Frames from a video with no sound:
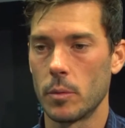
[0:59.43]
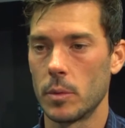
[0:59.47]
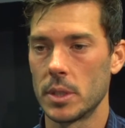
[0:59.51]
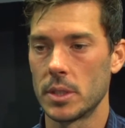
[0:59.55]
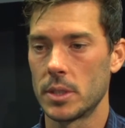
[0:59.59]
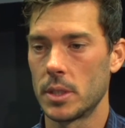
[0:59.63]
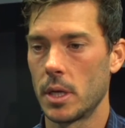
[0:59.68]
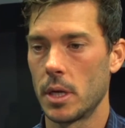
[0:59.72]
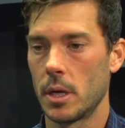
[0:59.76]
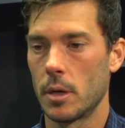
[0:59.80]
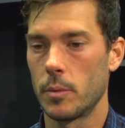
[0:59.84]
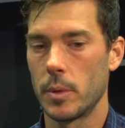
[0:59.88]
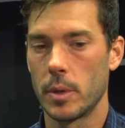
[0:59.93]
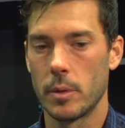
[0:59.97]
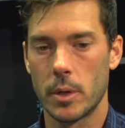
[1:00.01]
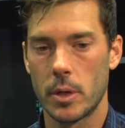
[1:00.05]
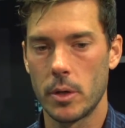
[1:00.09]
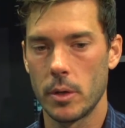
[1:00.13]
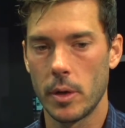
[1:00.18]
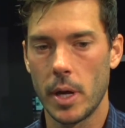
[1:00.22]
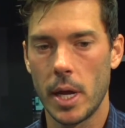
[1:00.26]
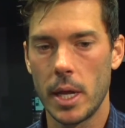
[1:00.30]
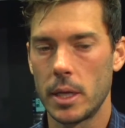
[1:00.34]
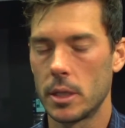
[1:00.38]
was there. We were
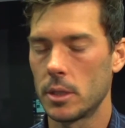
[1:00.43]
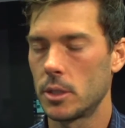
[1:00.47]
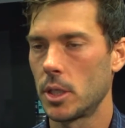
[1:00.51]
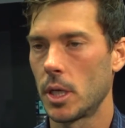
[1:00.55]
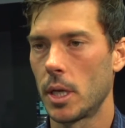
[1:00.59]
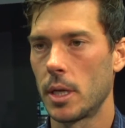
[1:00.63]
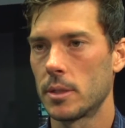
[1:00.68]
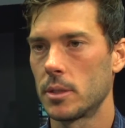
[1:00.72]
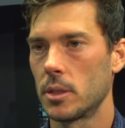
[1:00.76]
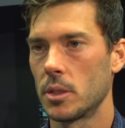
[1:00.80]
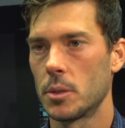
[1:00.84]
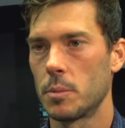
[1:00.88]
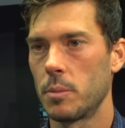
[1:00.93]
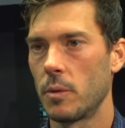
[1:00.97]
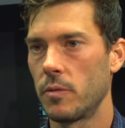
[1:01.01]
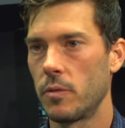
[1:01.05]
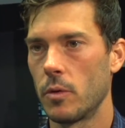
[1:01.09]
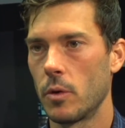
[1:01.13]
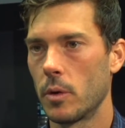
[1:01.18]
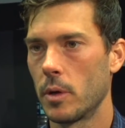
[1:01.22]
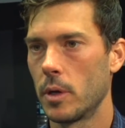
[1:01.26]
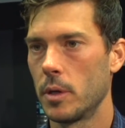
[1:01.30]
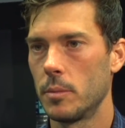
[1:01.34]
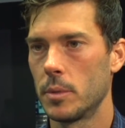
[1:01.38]
creating chances
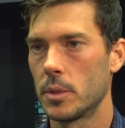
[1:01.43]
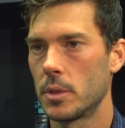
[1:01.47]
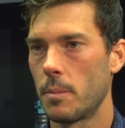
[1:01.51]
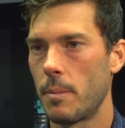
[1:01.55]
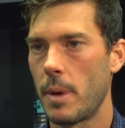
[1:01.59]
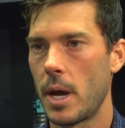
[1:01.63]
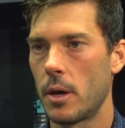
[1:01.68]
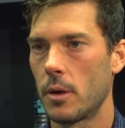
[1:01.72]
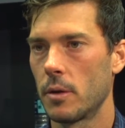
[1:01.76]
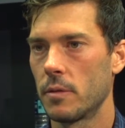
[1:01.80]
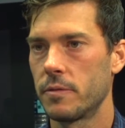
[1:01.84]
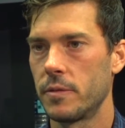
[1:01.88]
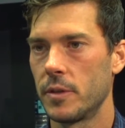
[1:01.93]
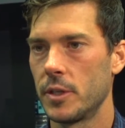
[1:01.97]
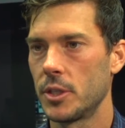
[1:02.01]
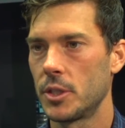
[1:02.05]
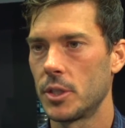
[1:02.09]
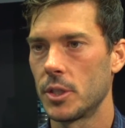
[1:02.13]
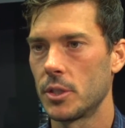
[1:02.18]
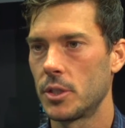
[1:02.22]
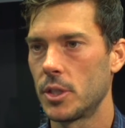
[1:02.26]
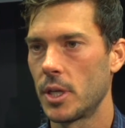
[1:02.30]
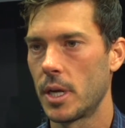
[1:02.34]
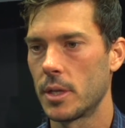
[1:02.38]
before, and it was a matter of
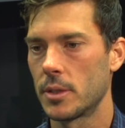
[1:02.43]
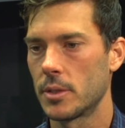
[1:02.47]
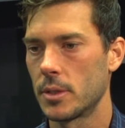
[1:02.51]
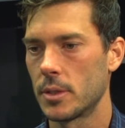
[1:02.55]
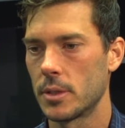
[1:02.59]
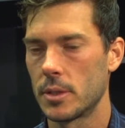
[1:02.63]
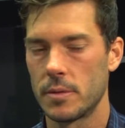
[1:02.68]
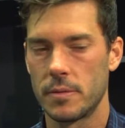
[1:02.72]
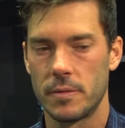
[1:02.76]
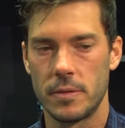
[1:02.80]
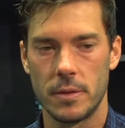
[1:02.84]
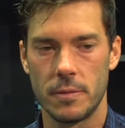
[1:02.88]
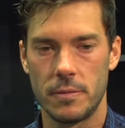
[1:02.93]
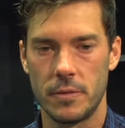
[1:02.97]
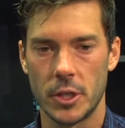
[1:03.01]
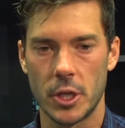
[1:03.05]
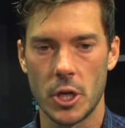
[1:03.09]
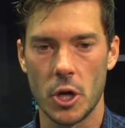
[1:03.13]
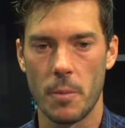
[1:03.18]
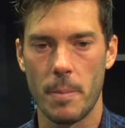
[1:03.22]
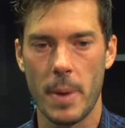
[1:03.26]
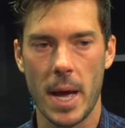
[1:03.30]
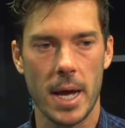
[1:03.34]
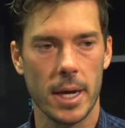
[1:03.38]
finishing chances. If you
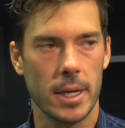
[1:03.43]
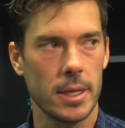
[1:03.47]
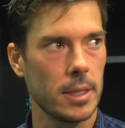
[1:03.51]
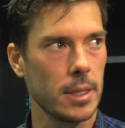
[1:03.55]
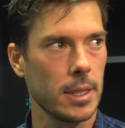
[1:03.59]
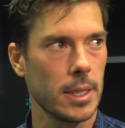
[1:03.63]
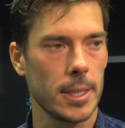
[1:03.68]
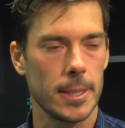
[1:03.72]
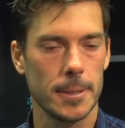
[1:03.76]
go back,